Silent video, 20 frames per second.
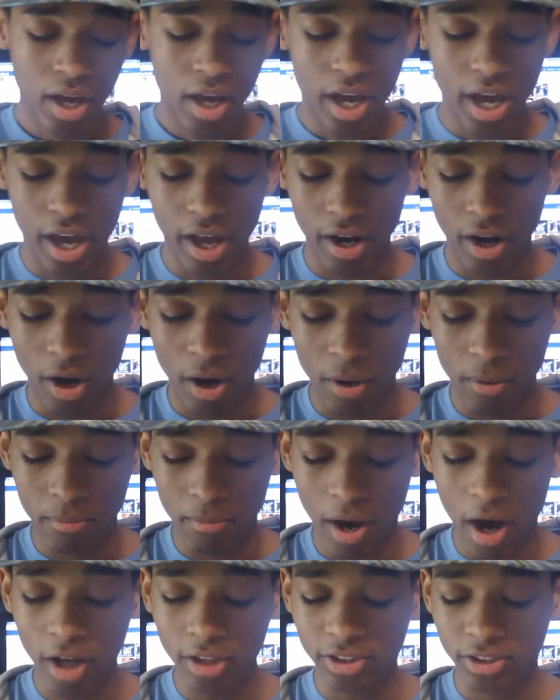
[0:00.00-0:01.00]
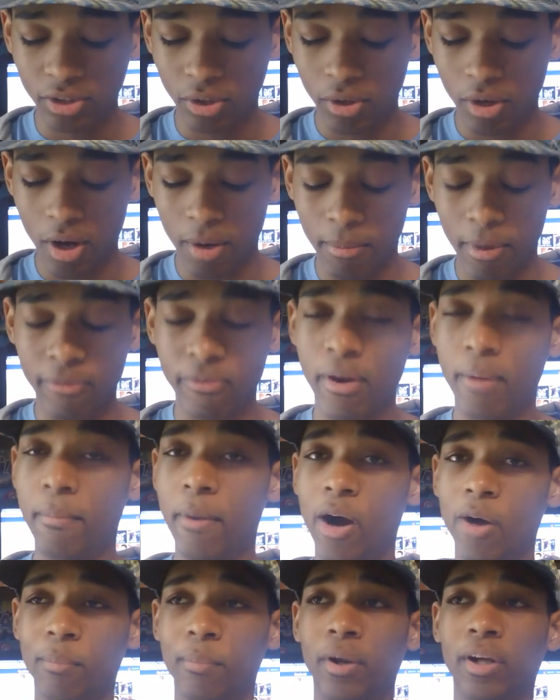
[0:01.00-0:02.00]
And also, my friend
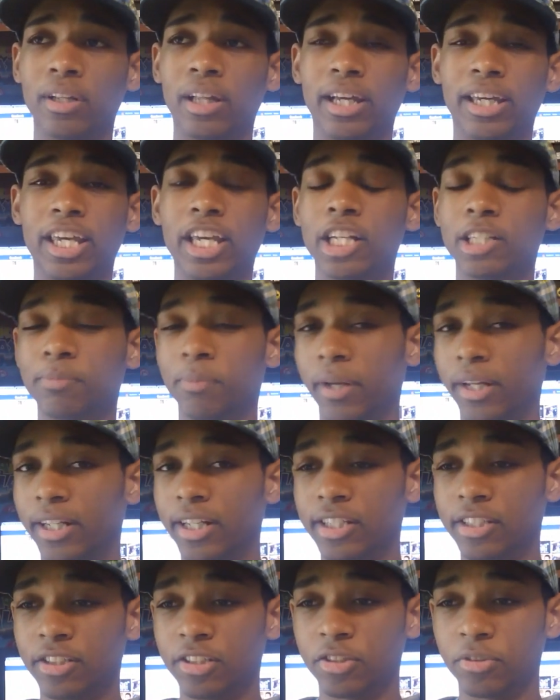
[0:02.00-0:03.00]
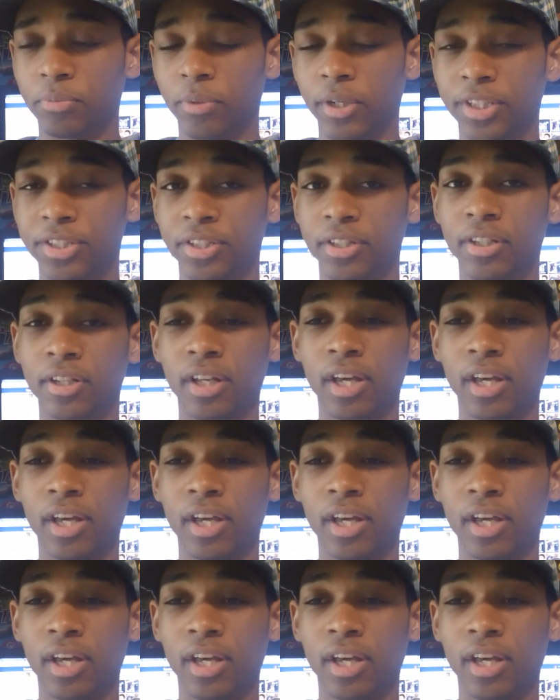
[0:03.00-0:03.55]
Malkberry, like, he explained his situation.